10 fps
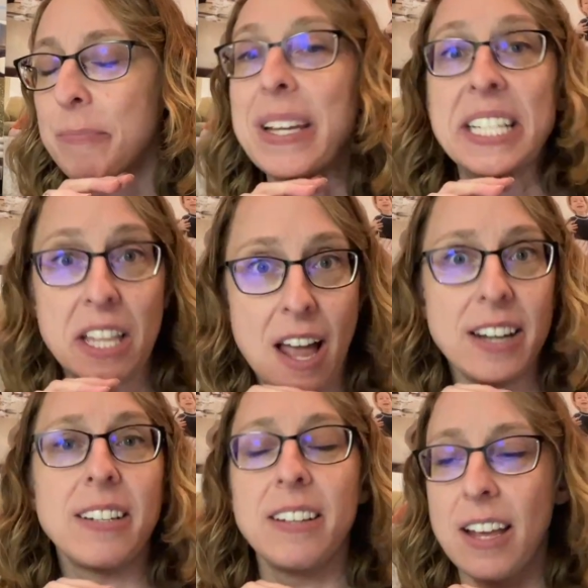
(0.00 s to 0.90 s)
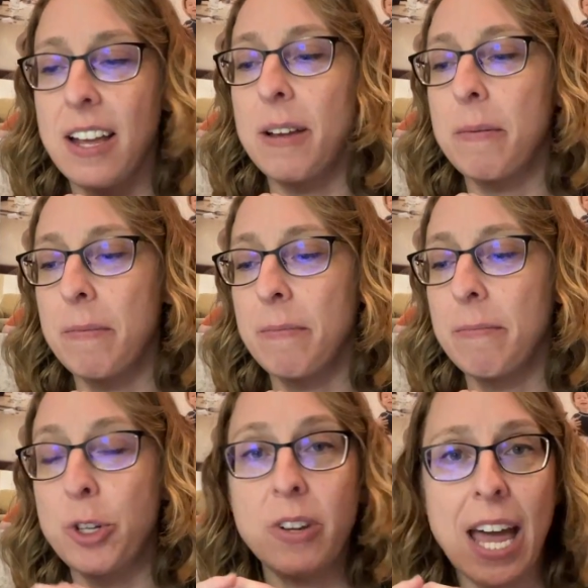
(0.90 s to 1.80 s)
It's a lot,
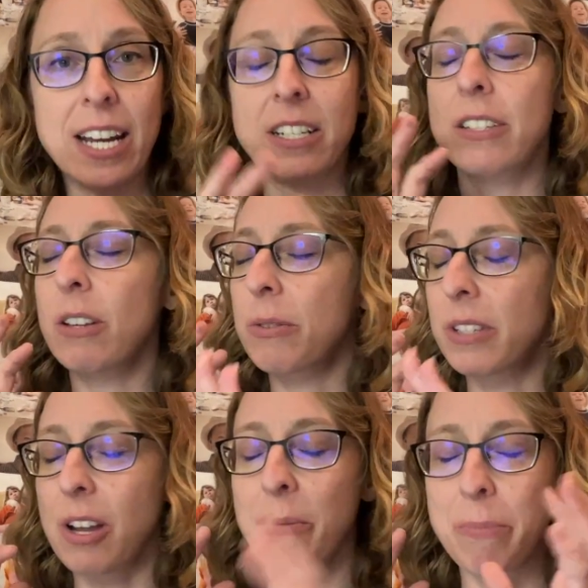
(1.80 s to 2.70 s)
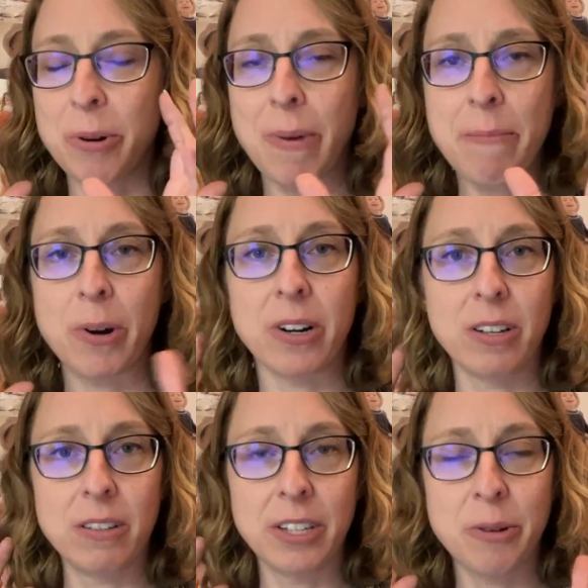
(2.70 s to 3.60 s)
but you got it. Just go slow, bird by bird,
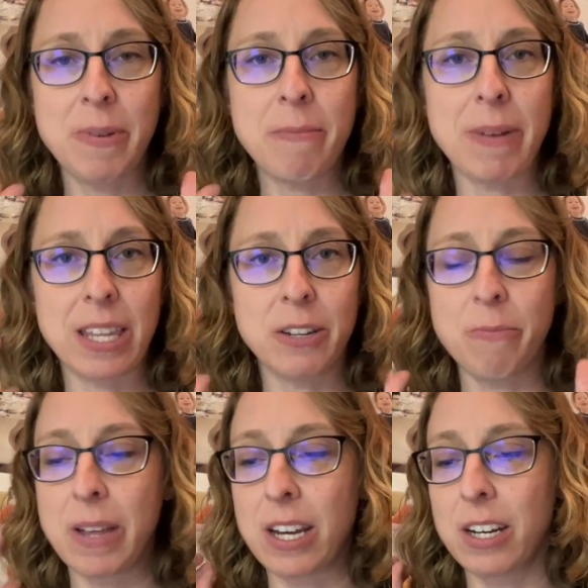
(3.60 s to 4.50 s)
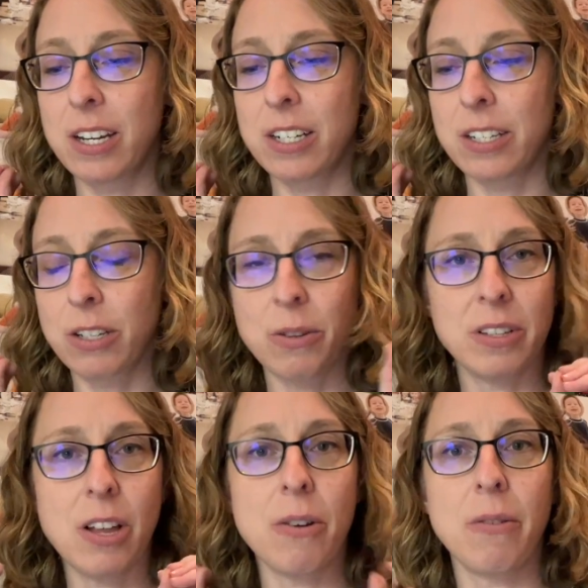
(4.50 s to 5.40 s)
little bit by little bit. Just go
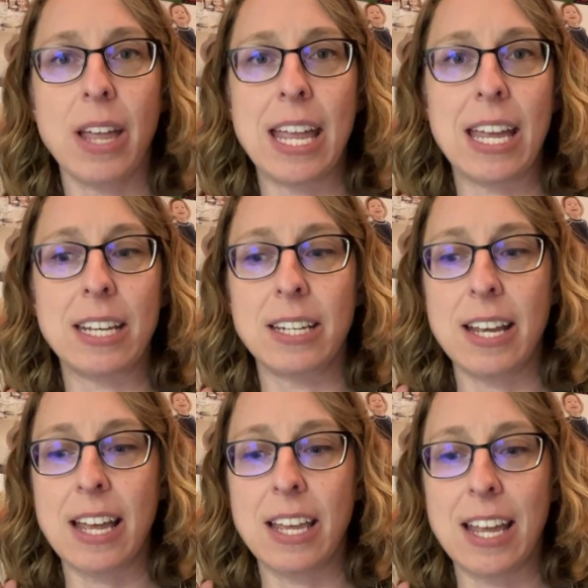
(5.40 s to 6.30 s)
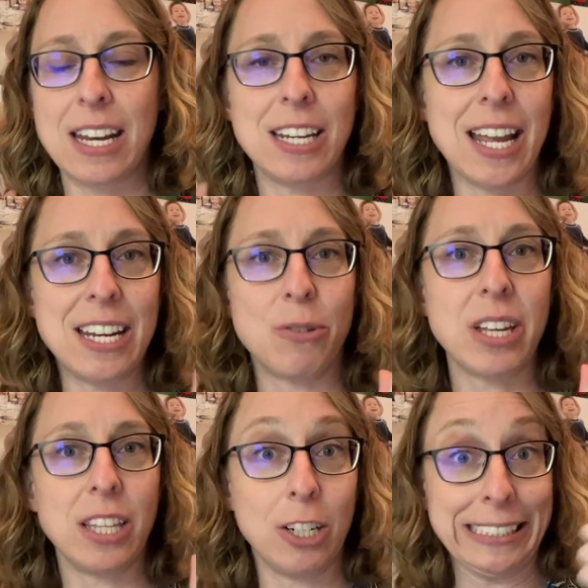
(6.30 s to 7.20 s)
slow, and you'll get there.